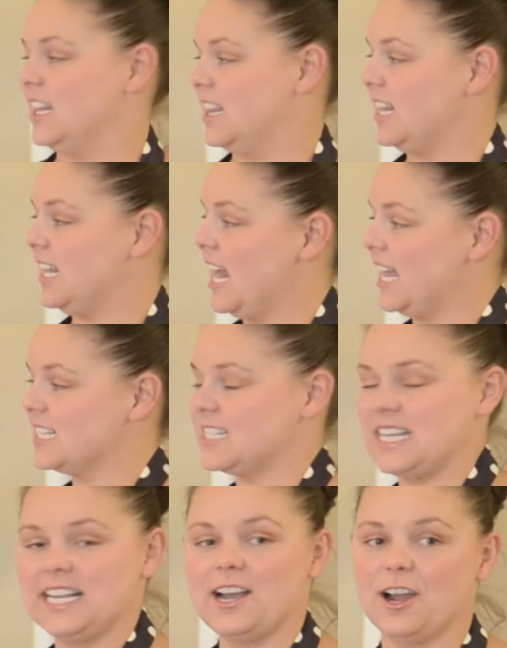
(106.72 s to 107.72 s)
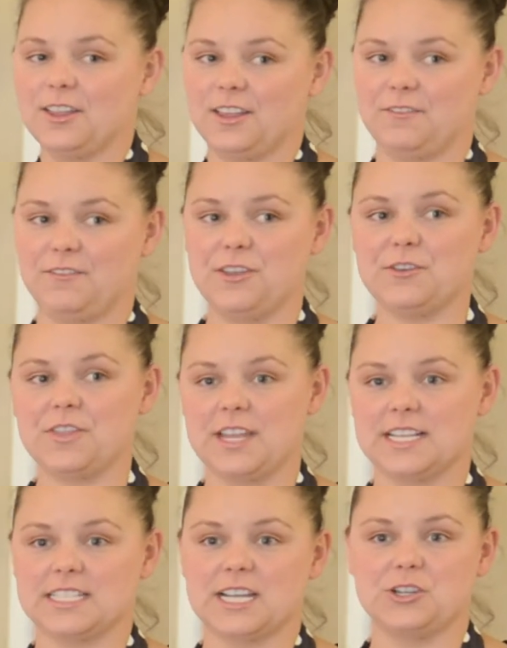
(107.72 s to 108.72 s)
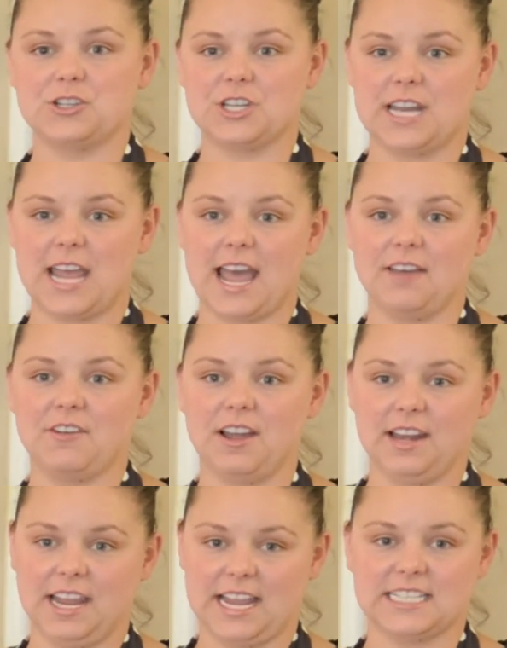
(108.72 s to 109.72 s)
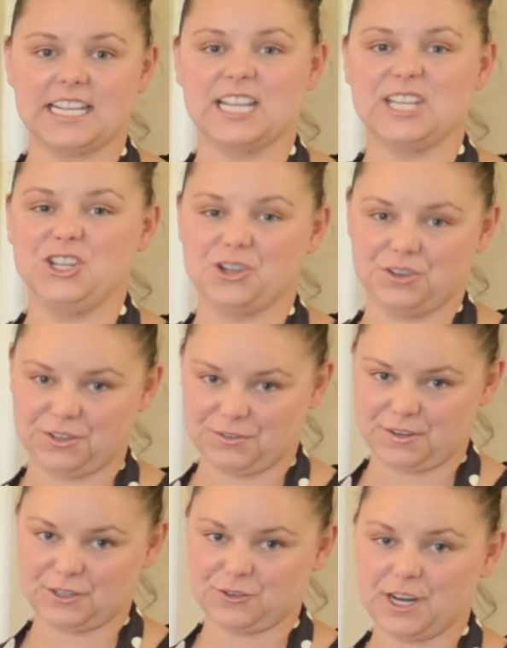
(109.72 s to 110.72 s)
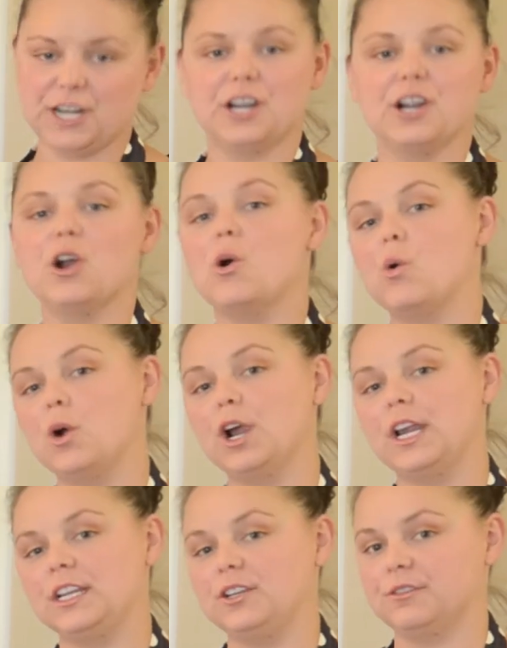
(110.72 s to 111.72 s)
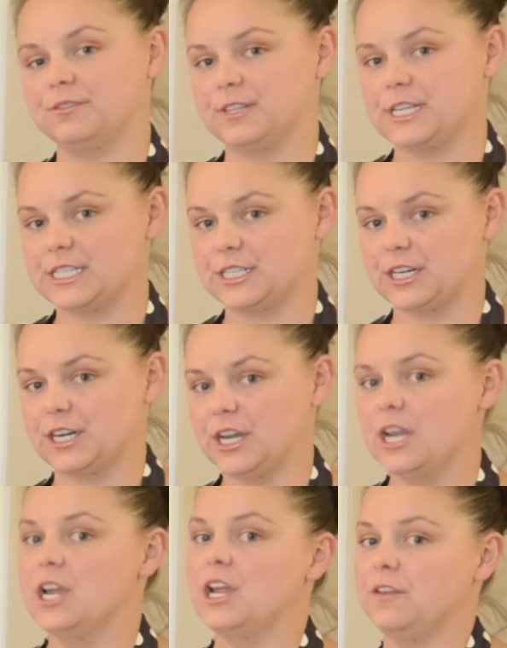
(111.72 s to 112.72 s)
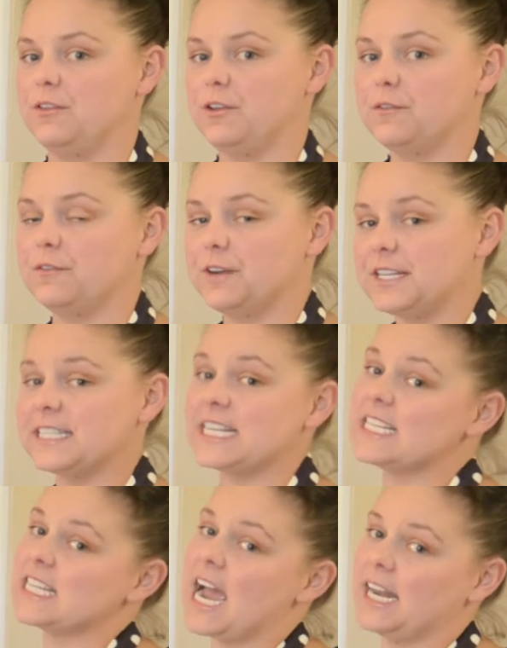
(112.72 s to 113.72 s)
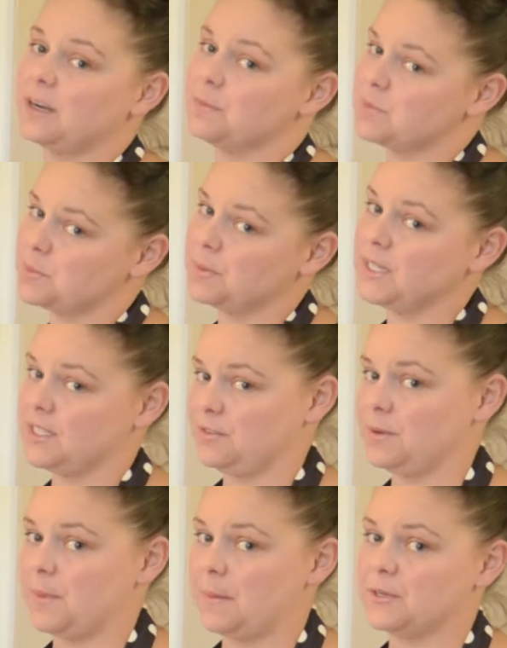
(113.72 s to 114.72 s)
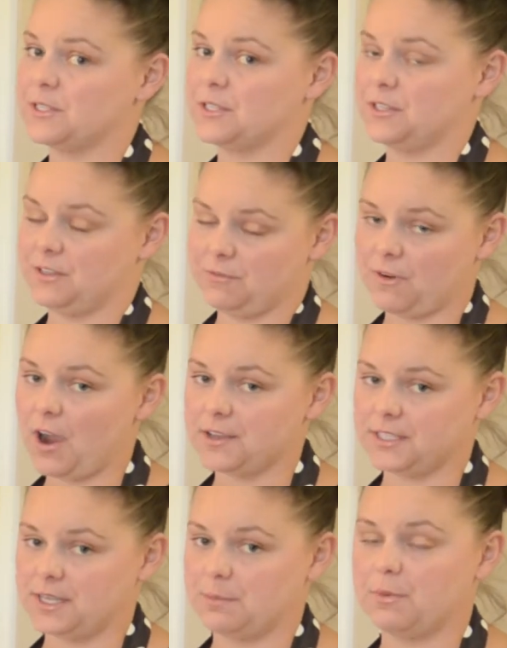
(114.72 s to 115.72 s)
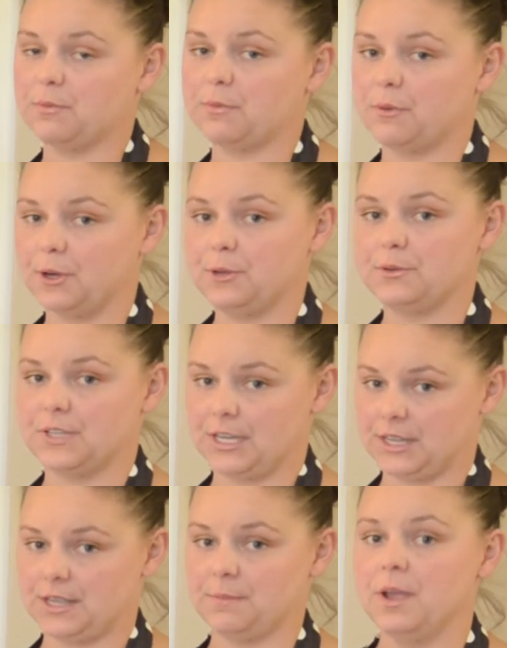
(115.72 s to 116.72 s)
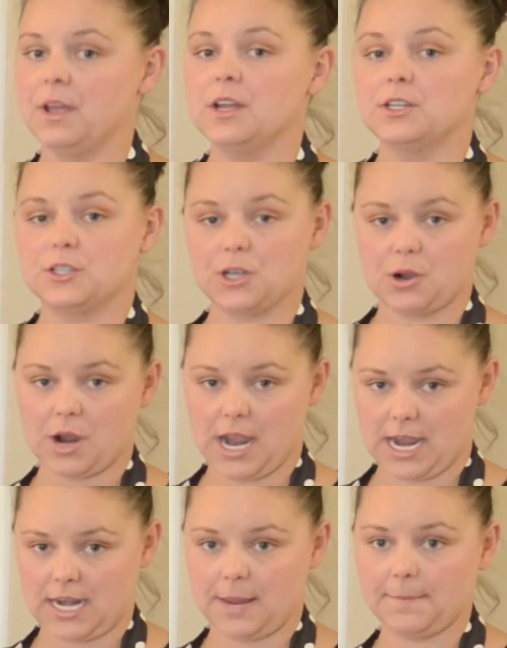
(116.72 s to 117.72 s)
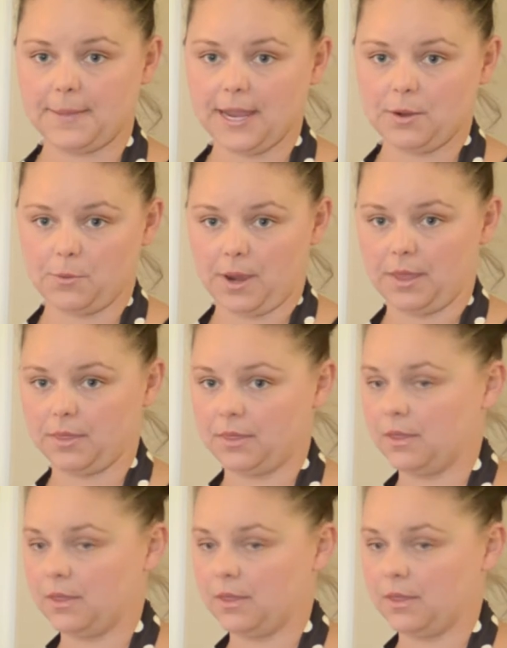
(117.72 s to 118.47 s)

The next thing are the few things that you should have on hand in your refrigerator or in your freezer. If you freeze these items, please remember to defrost them before you take them to go ahead and bake with.